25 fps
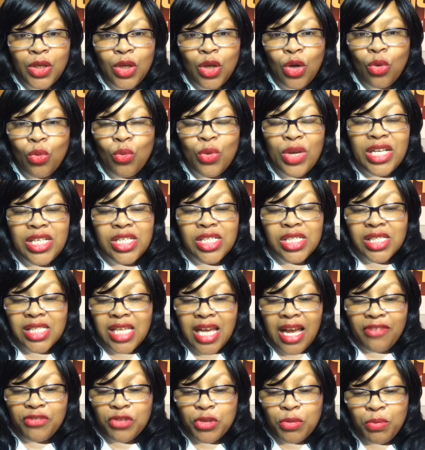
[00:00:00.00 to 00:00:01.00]
We just
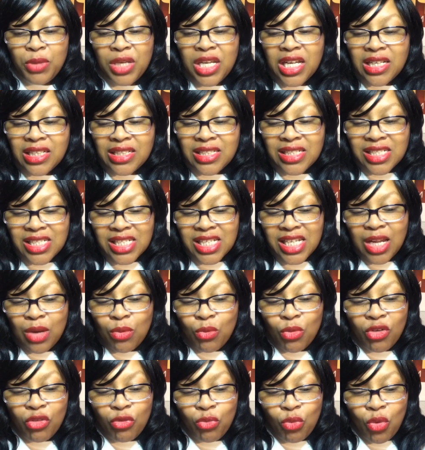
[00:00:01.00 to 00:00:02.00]
have to be content
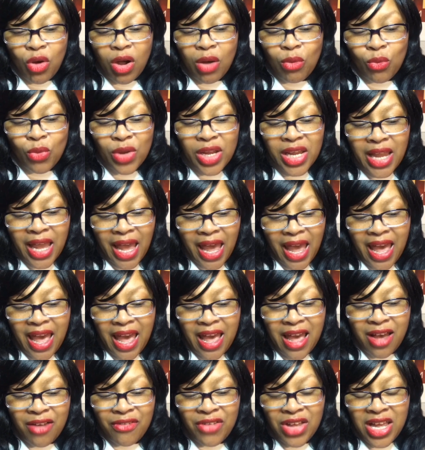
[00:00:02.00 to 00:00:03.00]
with what we
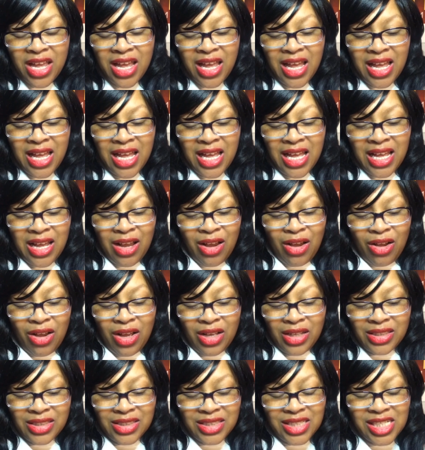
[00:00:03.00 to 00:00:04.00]
have.
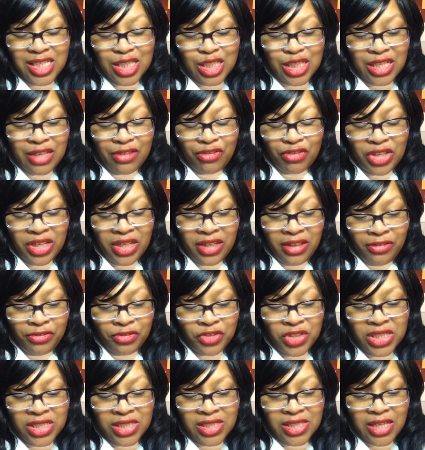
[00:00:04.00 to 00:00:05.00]
This if if
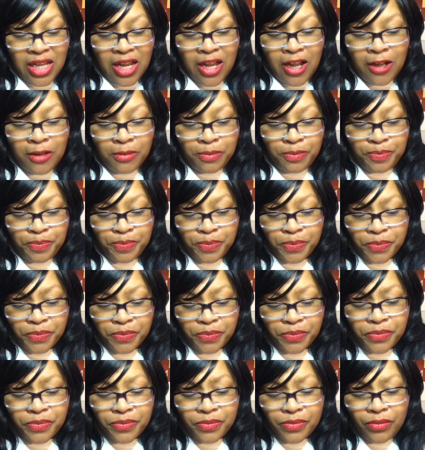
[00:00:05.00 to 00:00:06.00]
this um
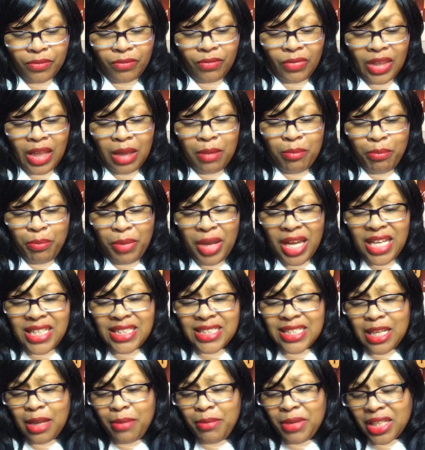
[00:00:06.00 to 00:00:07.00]

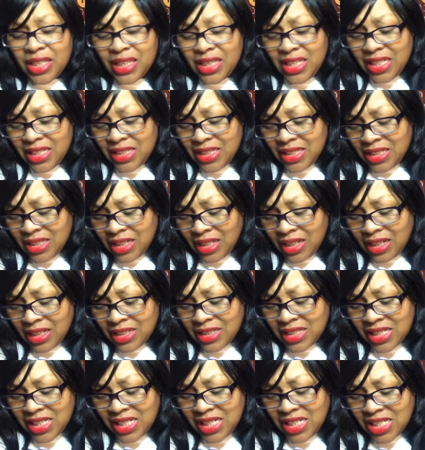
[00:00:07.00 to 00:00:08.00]
pandemic didn't uh,
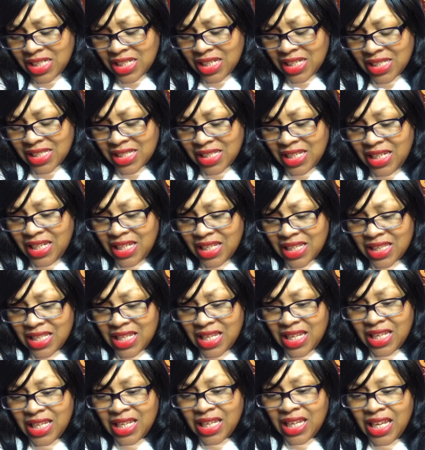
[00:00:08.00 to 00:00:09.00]
teach us
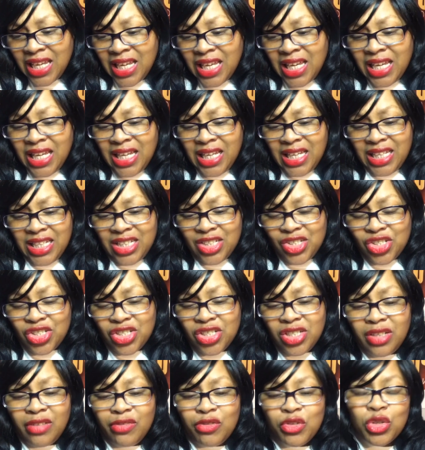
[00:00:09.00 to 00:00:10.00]
anything, it should
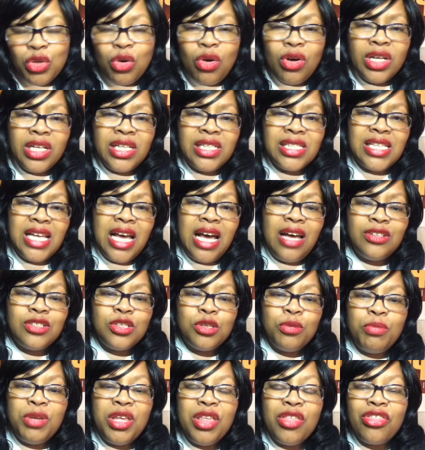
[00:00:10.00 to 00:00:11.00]
have taught us how to
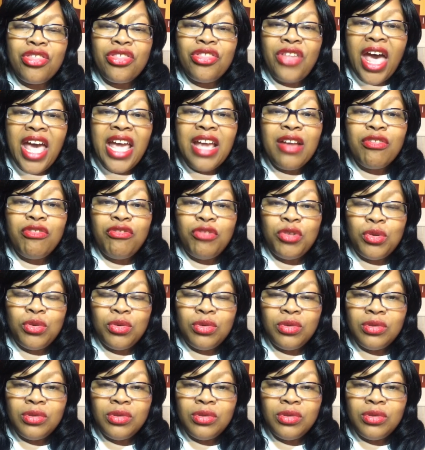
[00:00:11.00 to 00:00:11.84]
be thankful